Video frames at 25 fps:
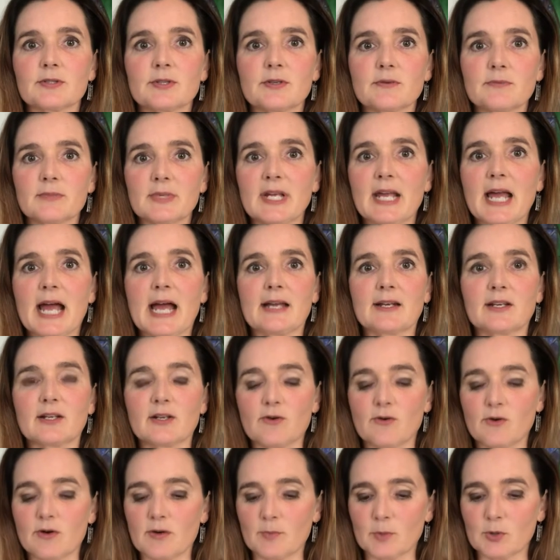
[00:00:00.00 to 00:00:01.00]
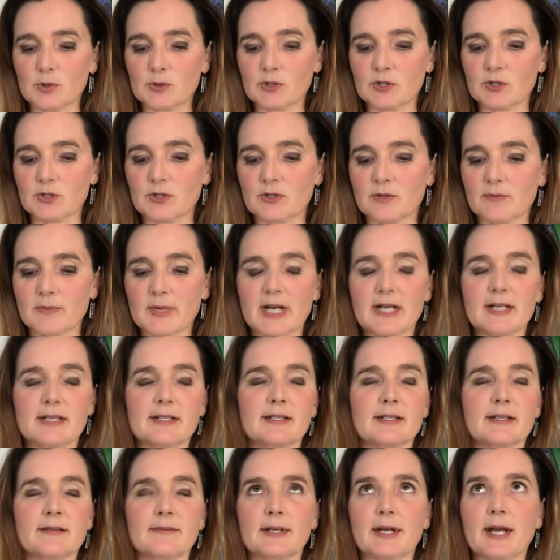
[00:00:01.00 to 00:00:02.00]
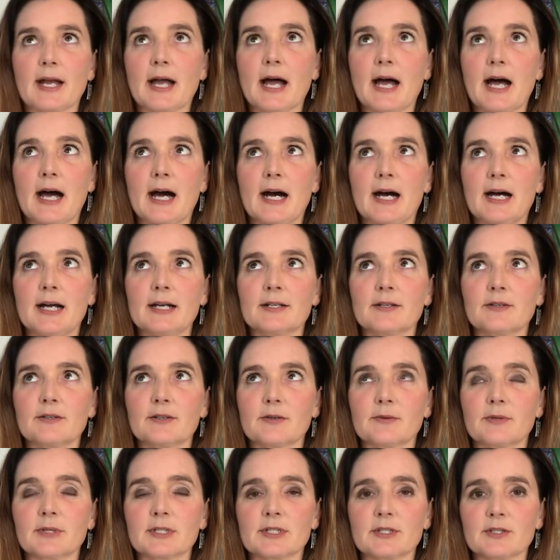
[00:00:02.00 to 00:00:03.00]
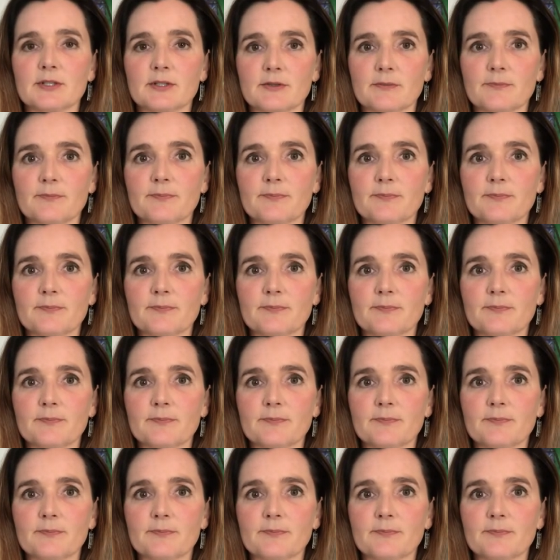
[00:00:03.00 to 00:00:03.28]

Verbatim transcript: Don't be adding hormones to your body. And I'm like, I don't know what to do.